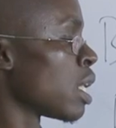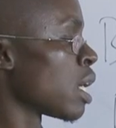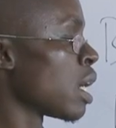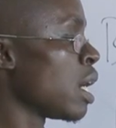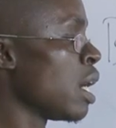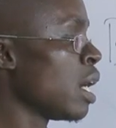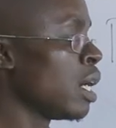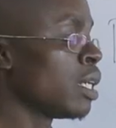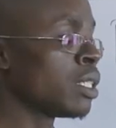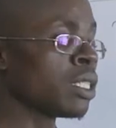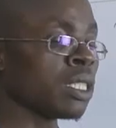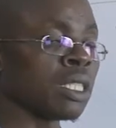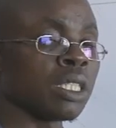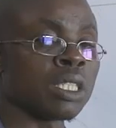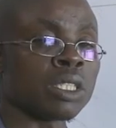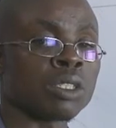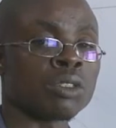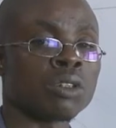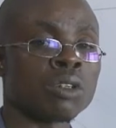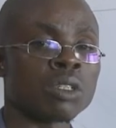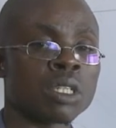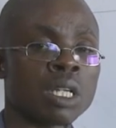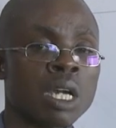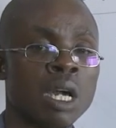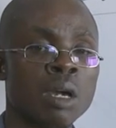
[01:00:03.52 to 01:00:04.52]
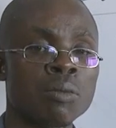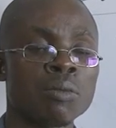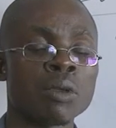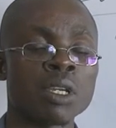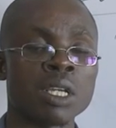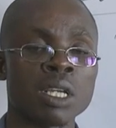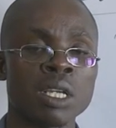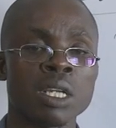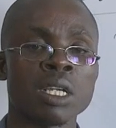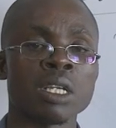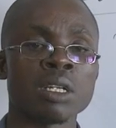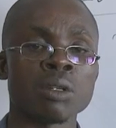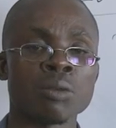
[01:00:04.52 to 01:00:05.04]
the gas is not
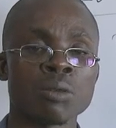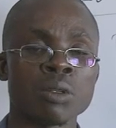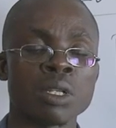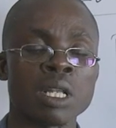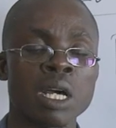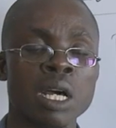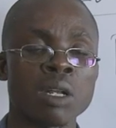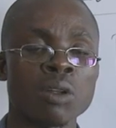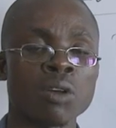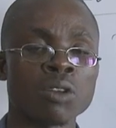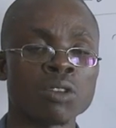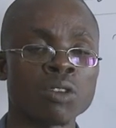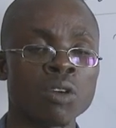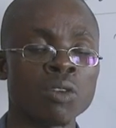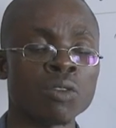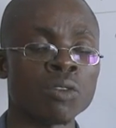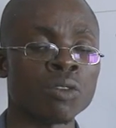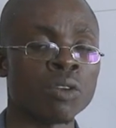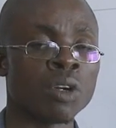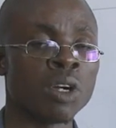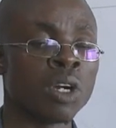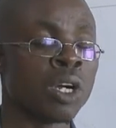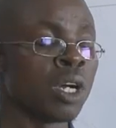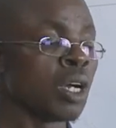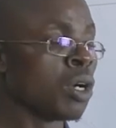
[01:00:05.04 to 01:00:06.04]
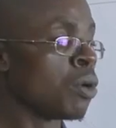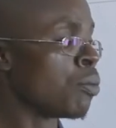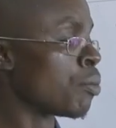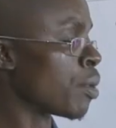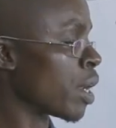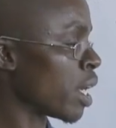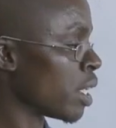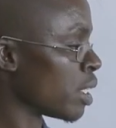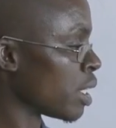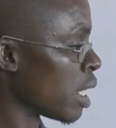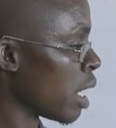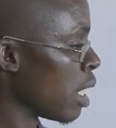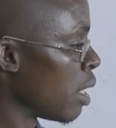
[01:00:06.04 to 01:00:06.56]
coming in with a lot of
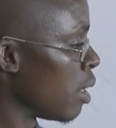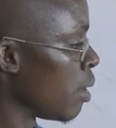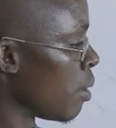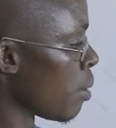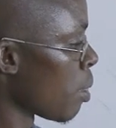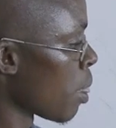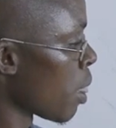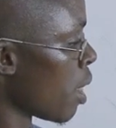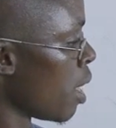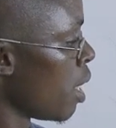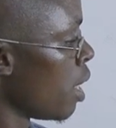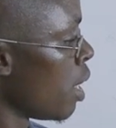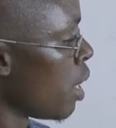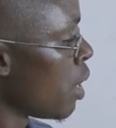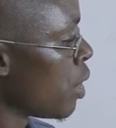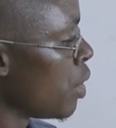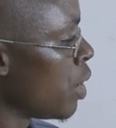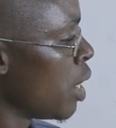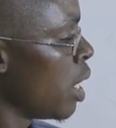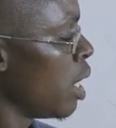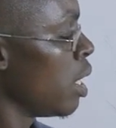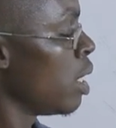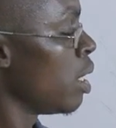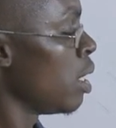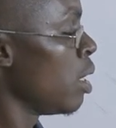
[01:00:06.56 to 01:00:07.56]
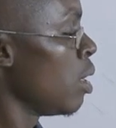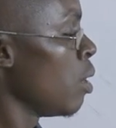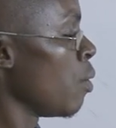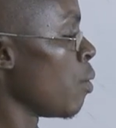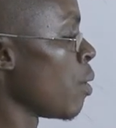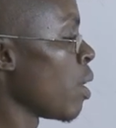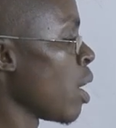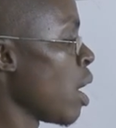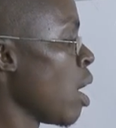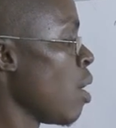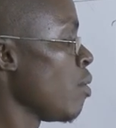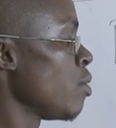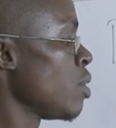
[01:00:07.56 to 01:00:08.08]
pressure. Then
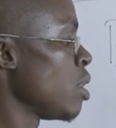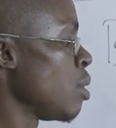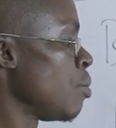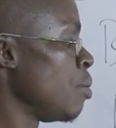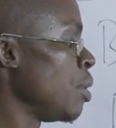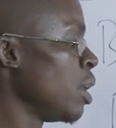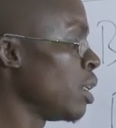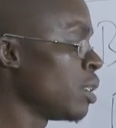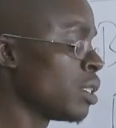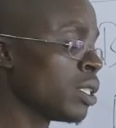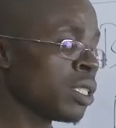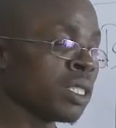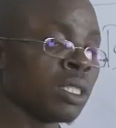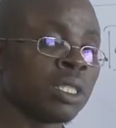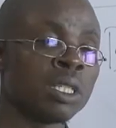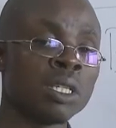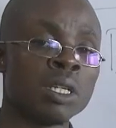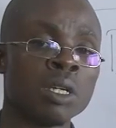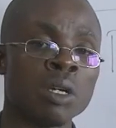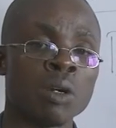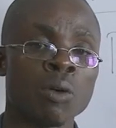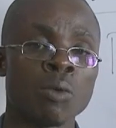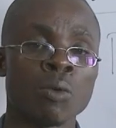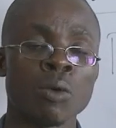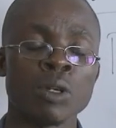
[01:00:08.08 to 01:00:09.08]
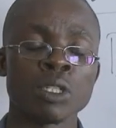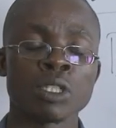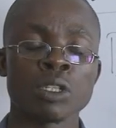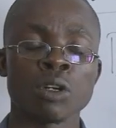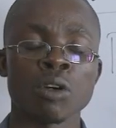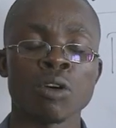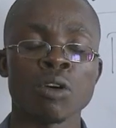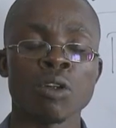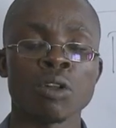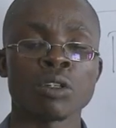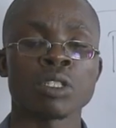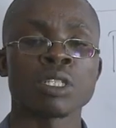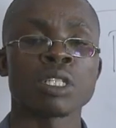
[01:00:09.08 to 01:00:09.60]
we have the base, which
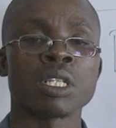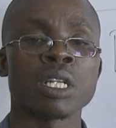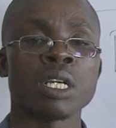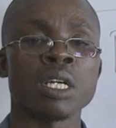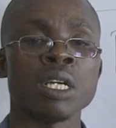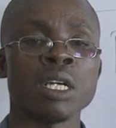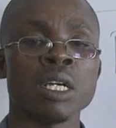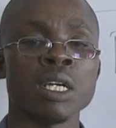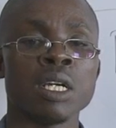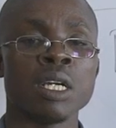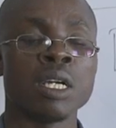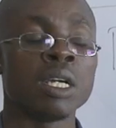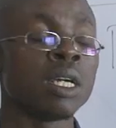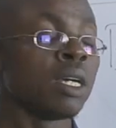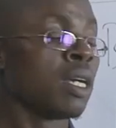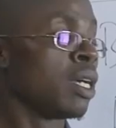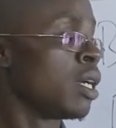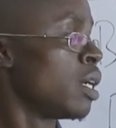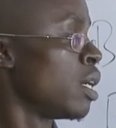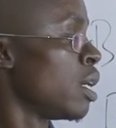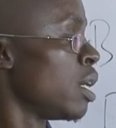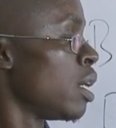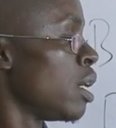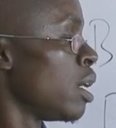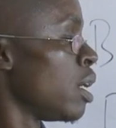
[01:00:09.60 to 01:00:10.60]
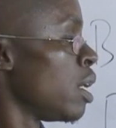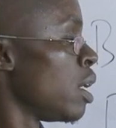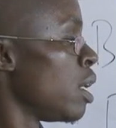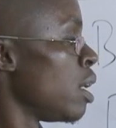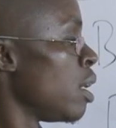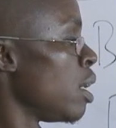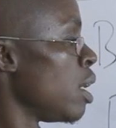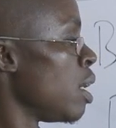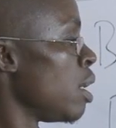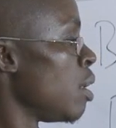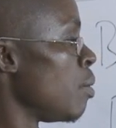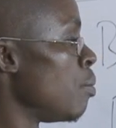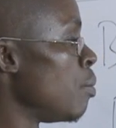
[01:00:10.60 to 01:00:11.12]
holds the
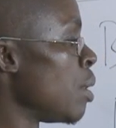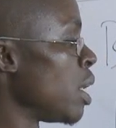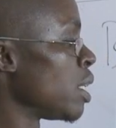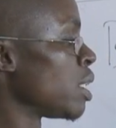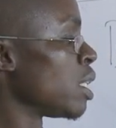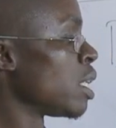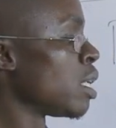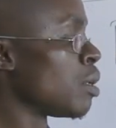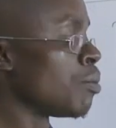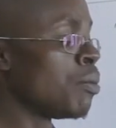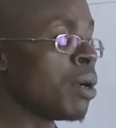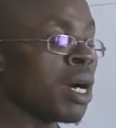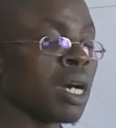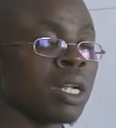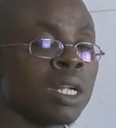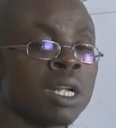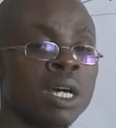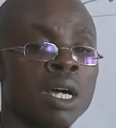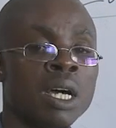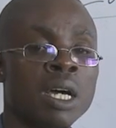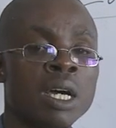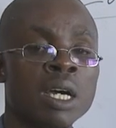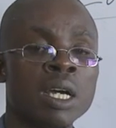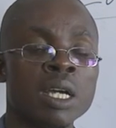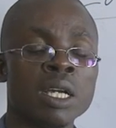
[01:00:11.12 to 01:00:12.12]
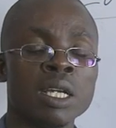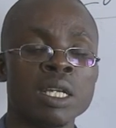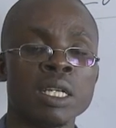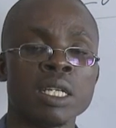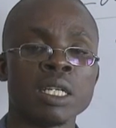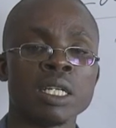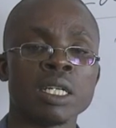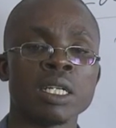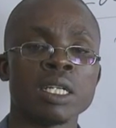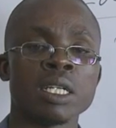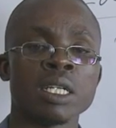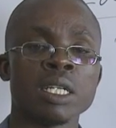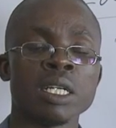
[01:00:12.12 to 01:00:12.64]
Bunsen burner
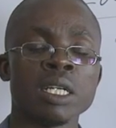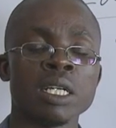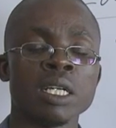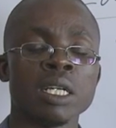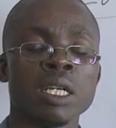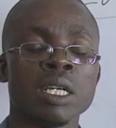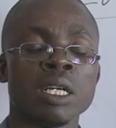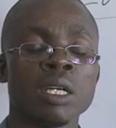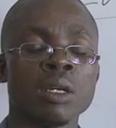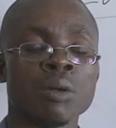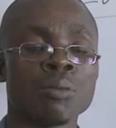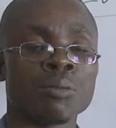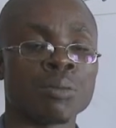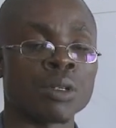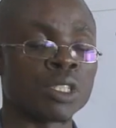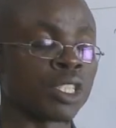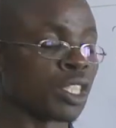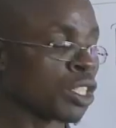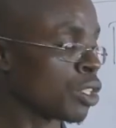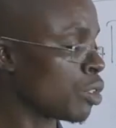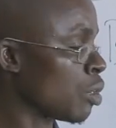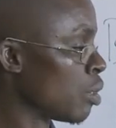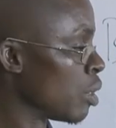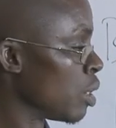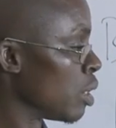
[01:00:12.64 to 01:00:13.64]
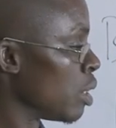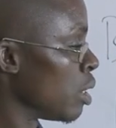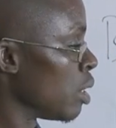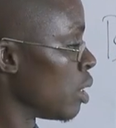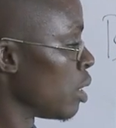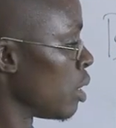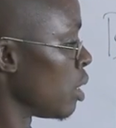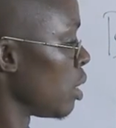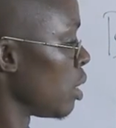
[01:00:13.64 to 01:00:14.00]
in position.